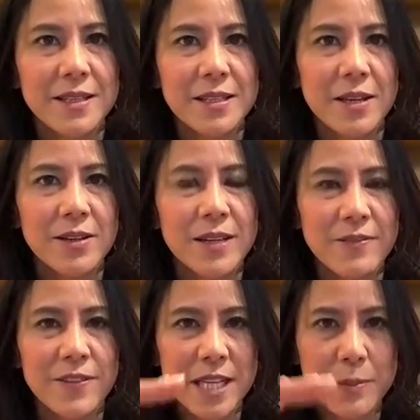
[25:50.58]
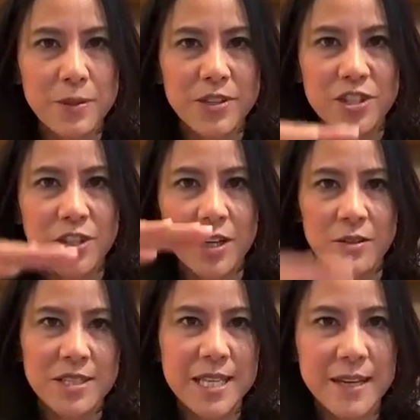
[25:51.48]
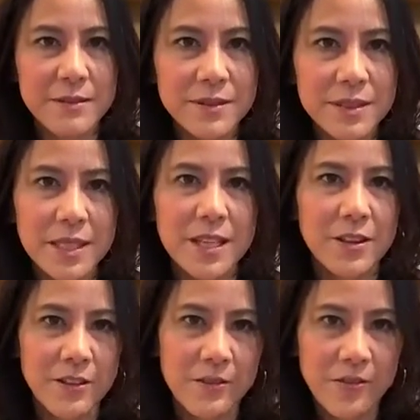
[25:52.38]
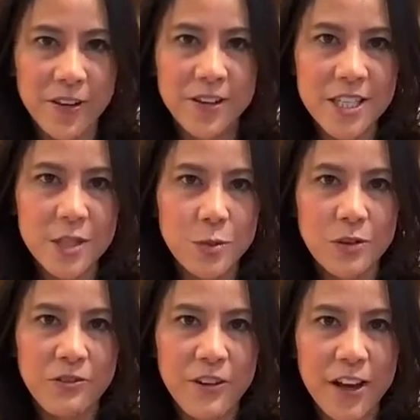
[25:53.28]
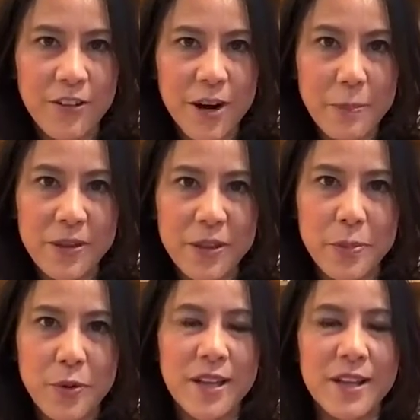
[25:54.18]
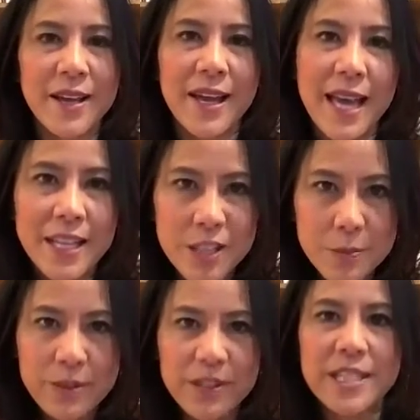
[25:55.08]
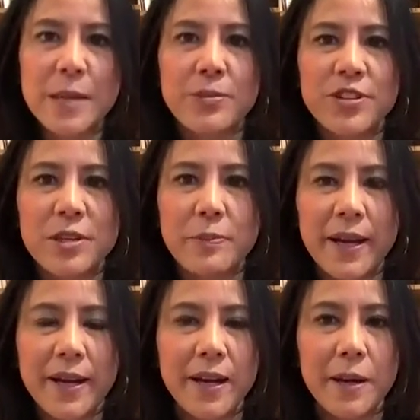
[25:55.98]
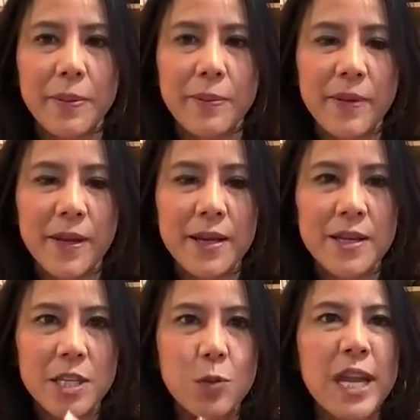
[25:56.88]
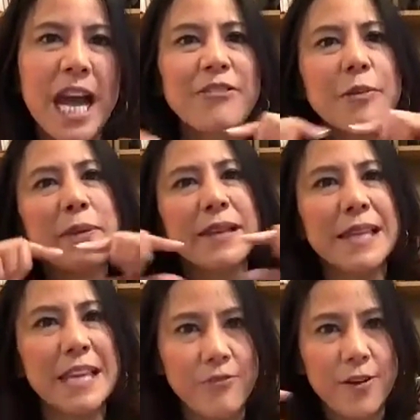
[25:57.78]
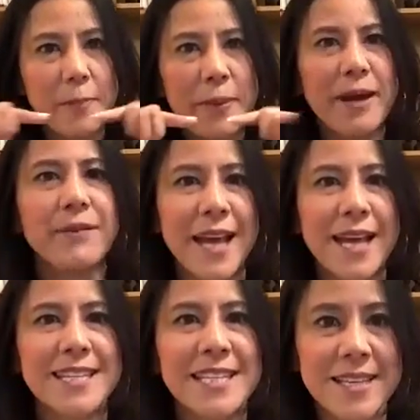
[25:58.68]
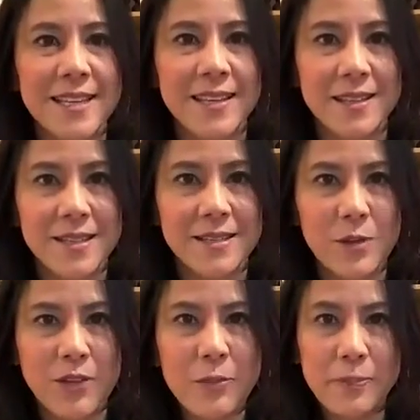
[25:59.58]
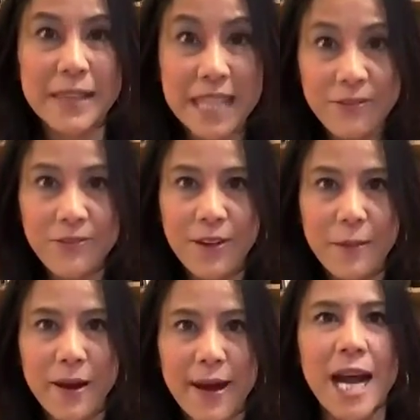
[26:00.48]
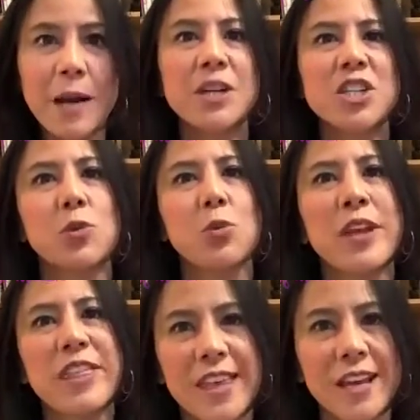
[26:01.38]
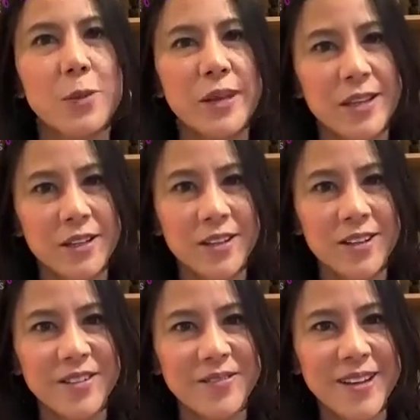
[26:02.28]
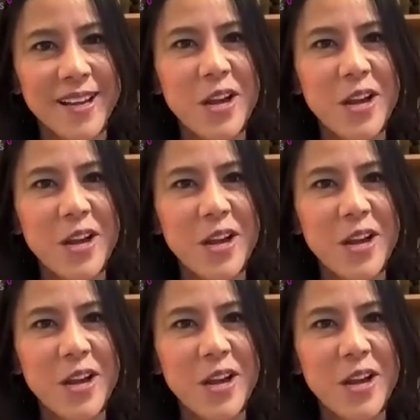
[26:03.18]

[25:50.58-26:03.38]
So if the temperature goes down, the furnace will fire up in the boiler to bring the temperature back up. So we have a belief about our settings. We have a belief about how much we think we can earn.